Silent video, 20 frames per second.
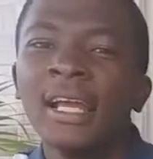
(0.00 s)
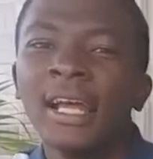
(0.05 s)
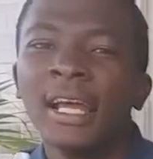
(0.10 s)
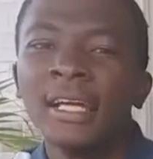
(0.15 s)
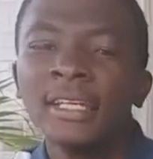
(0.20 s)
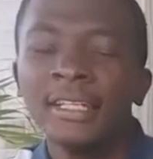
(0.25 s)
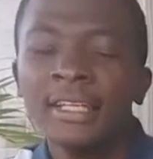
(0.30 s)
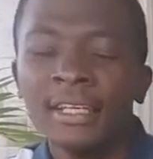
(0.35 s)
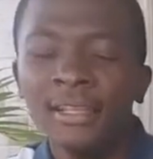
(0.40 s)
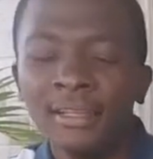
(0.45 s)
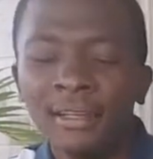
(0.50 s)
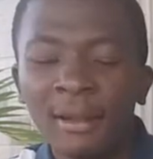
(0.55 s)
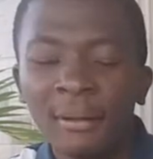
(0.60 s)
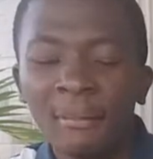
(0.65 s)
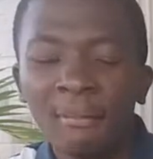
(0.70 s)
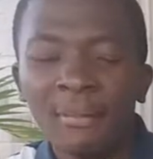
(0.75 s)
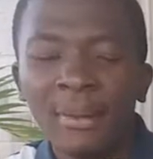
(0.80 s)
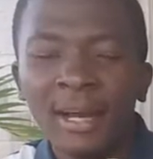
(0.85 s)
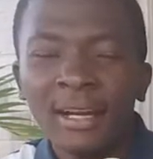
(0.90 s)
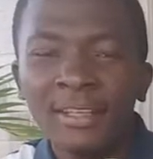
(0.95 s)
and then
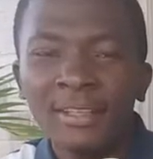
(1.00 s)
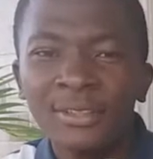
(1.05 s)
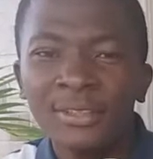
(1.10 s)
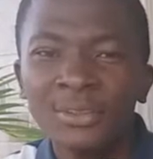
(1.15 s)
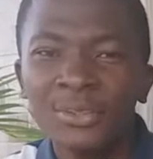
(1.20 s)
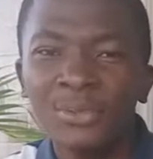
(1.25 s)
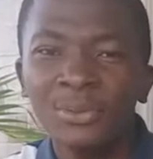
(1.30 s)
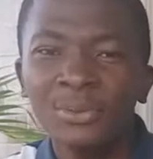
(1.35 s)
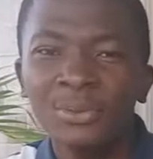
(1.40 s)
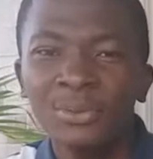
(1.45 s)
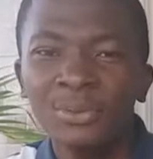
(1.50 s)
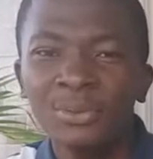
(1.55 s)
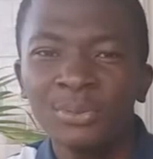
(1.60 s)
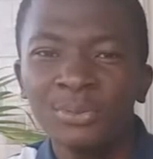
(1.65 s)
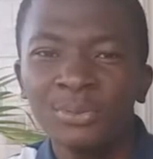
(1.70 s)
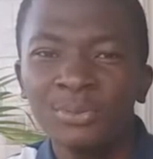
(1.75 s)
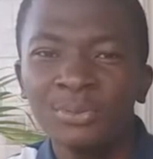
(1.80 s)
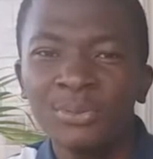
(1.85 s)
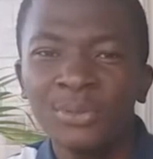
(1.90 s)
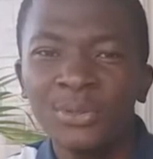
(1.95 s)
back to
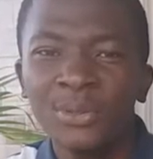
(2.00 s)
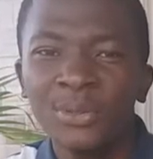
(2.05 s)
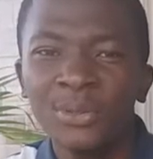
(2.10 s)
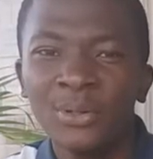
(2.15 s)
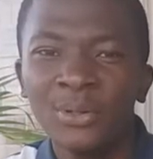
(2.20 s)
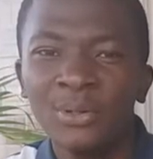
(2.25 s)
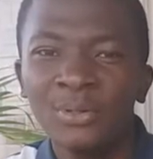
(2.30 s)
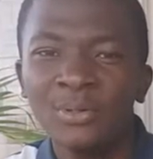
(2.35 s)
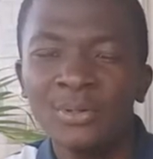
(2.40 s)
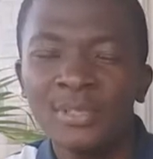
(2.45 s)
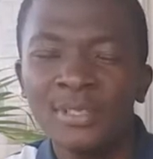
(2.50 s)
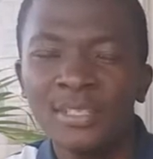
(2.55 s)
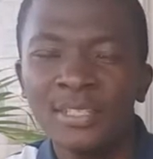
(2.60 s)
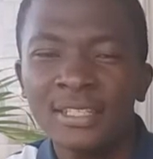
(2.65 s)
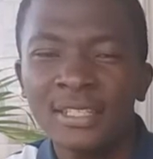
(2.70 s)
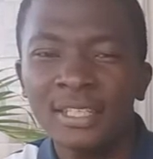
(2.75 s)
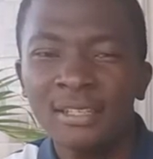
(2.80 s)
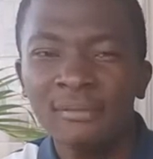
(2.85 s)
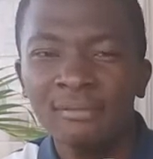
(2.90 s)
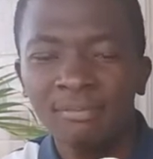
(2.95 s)
your C.